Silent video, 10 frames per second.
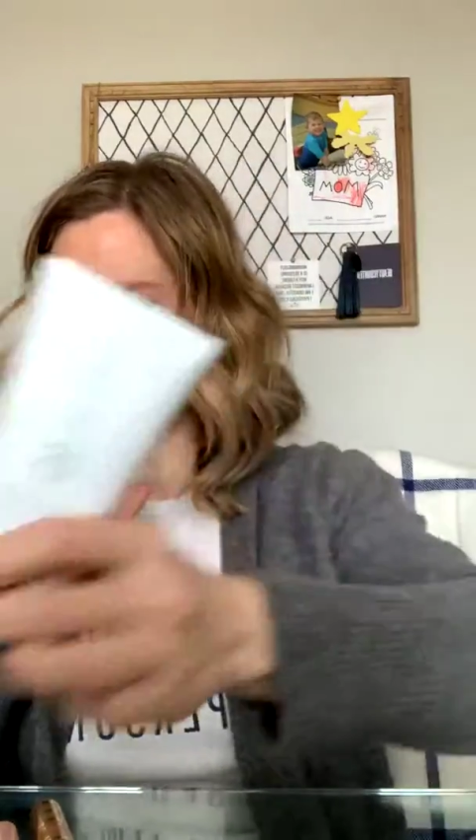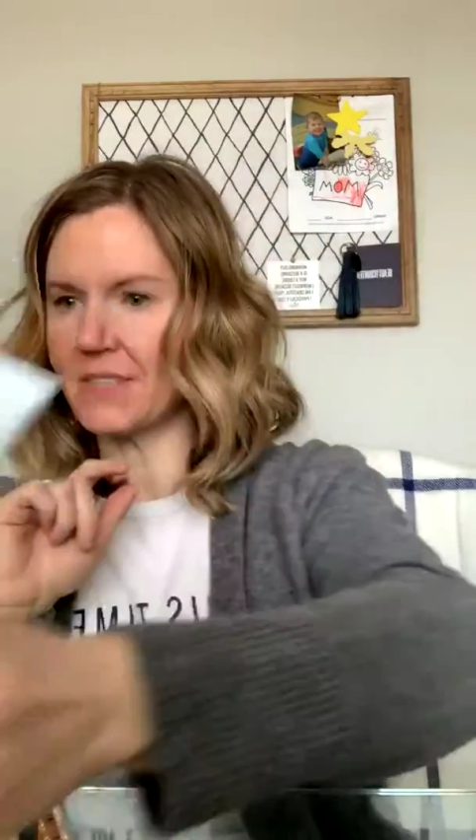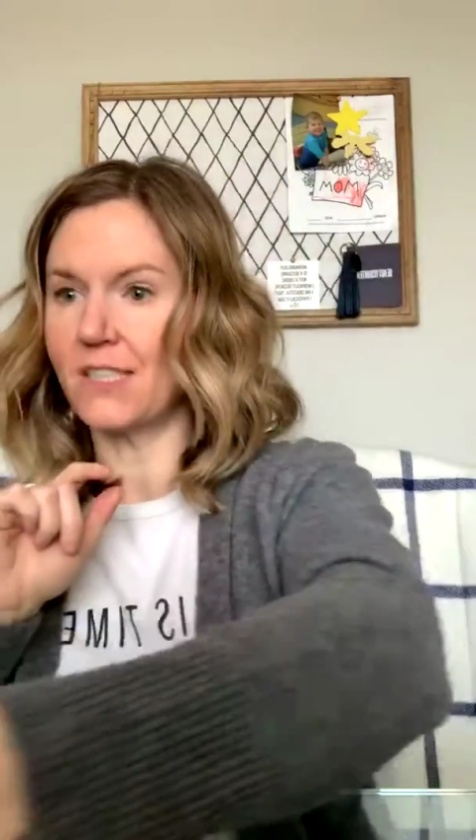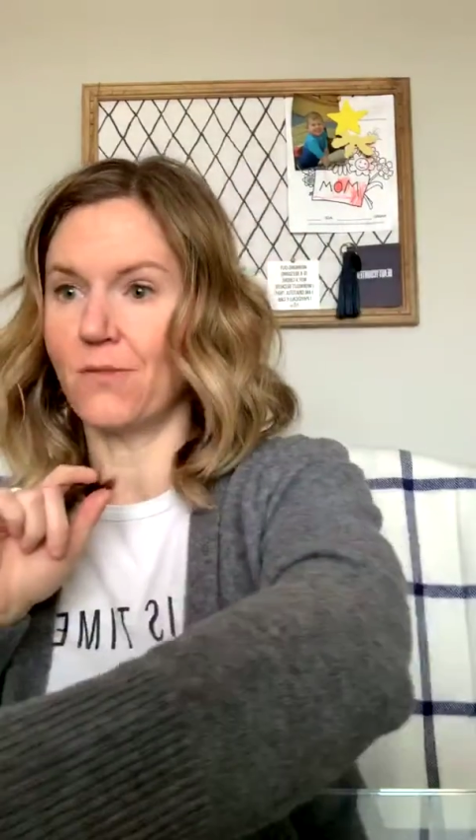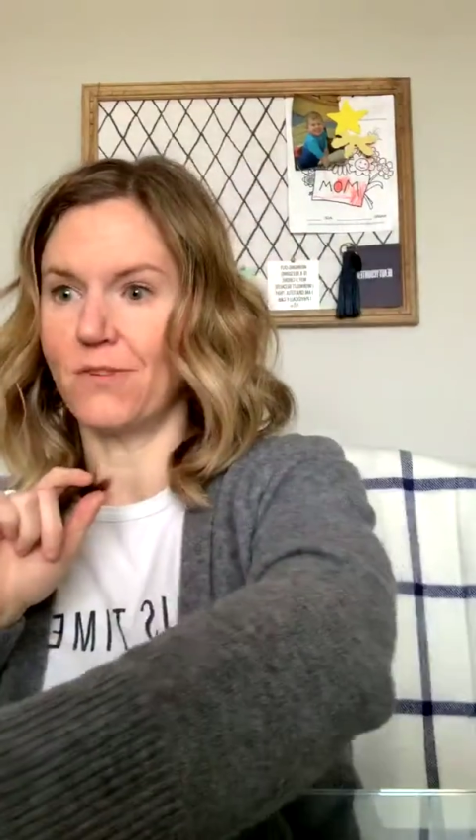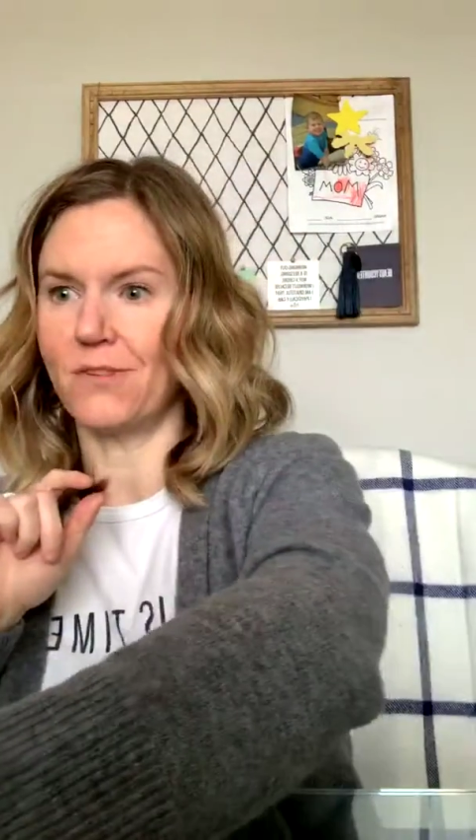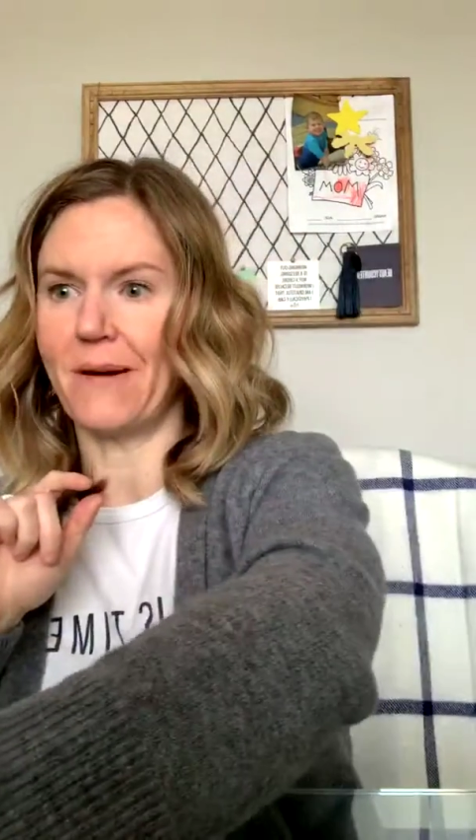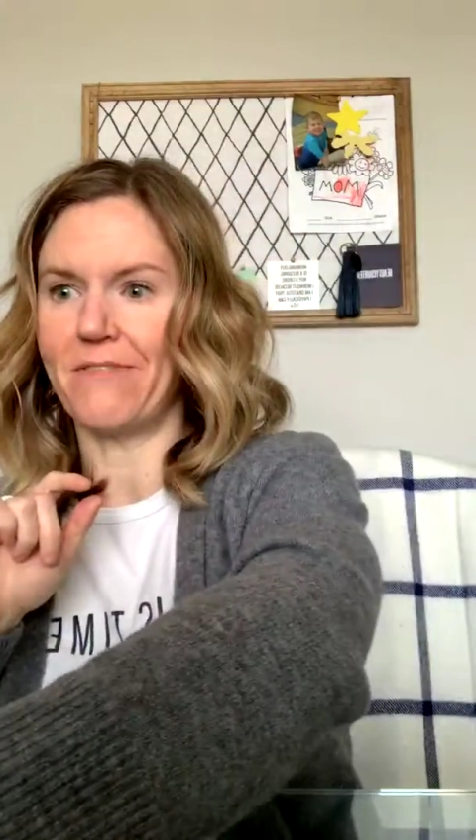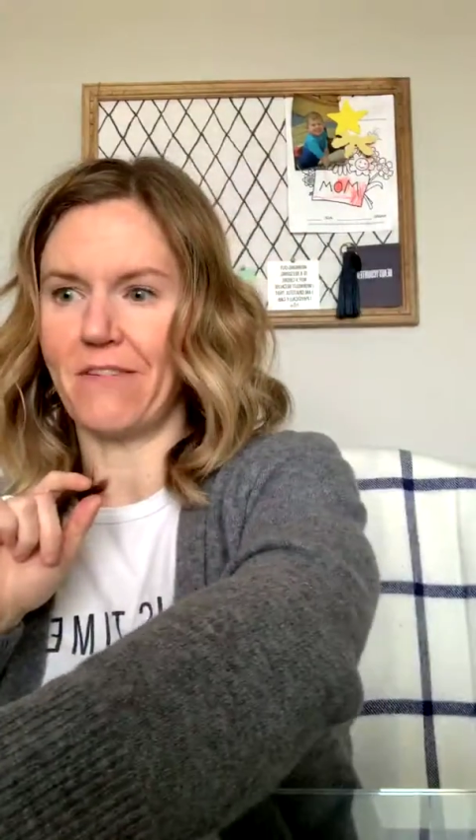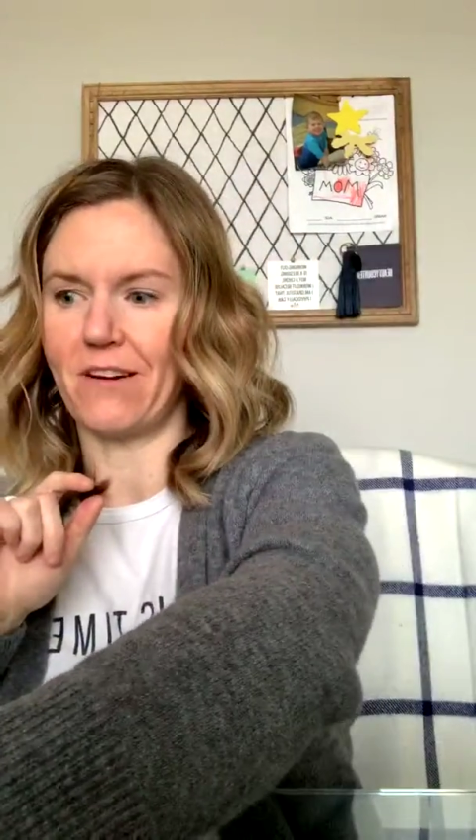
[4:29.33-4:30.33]
So those are
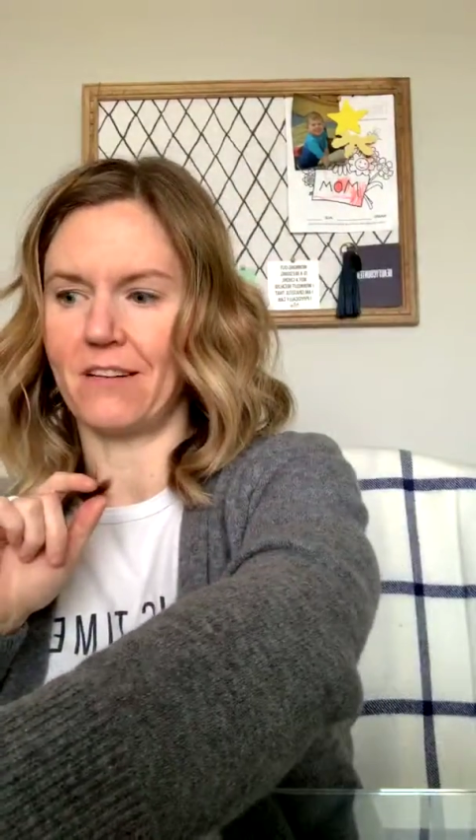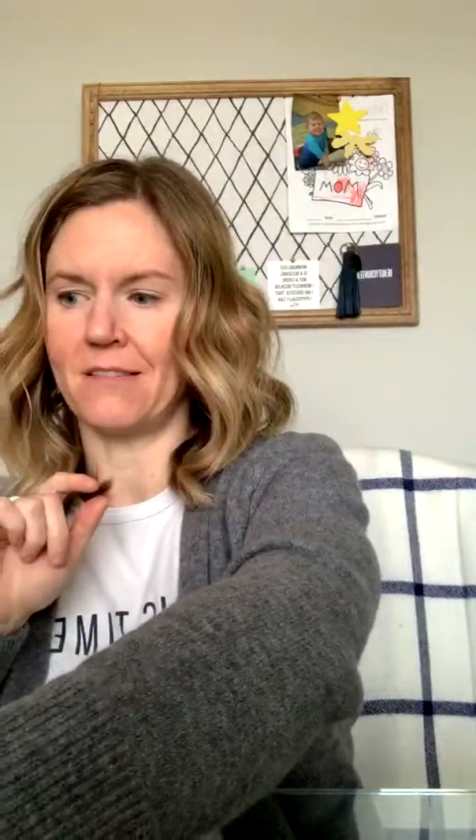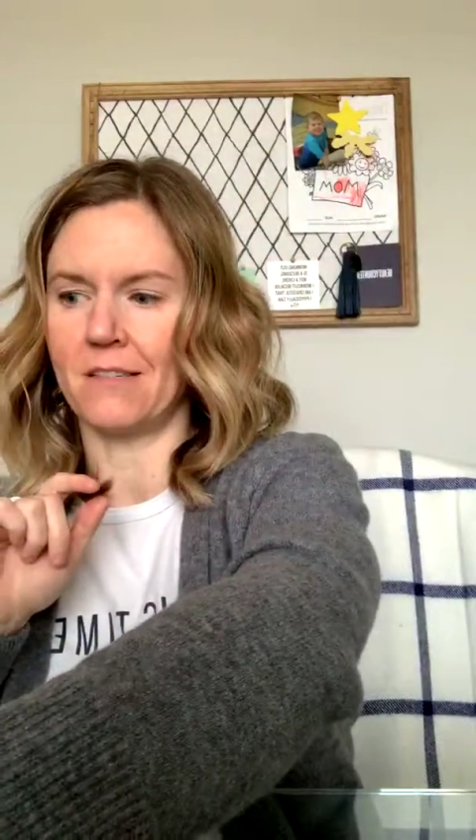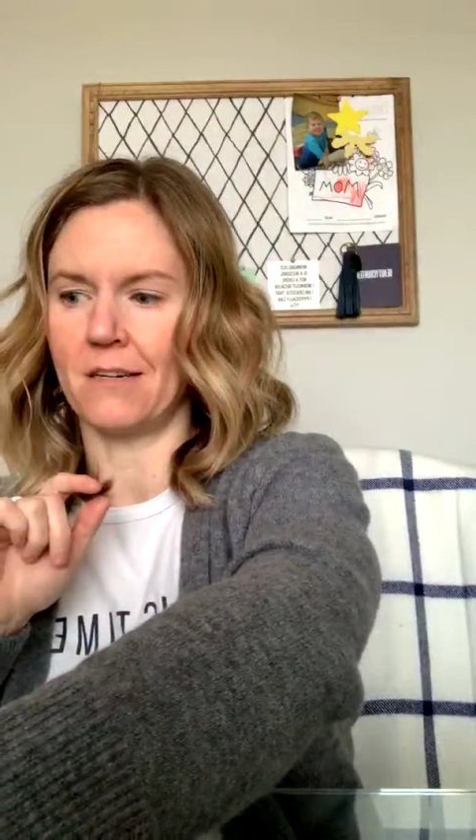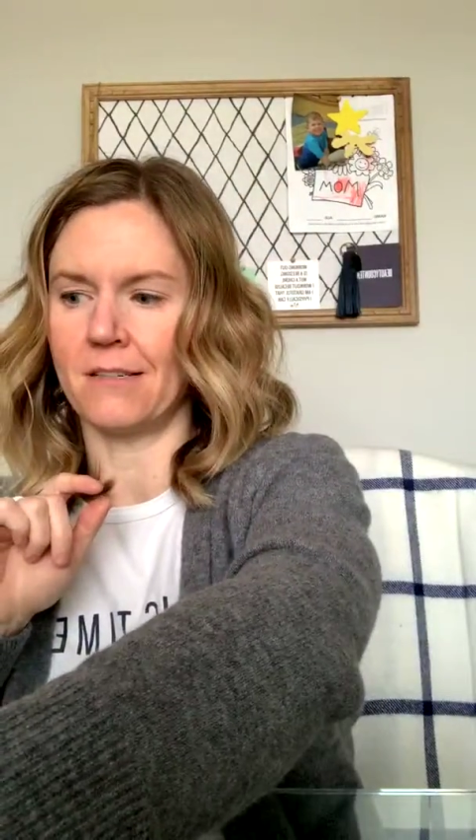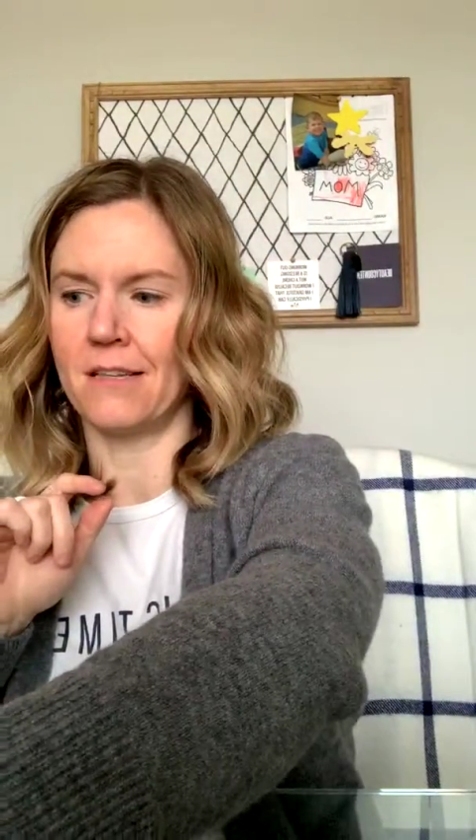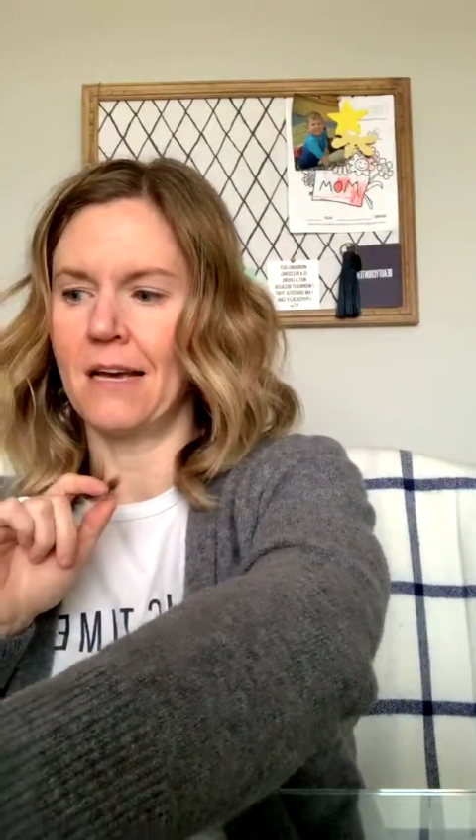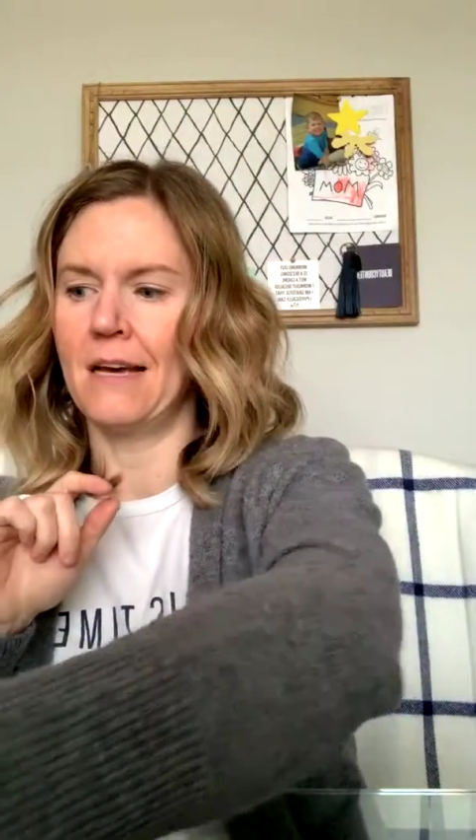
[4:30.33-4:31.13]
my favorite cleansers.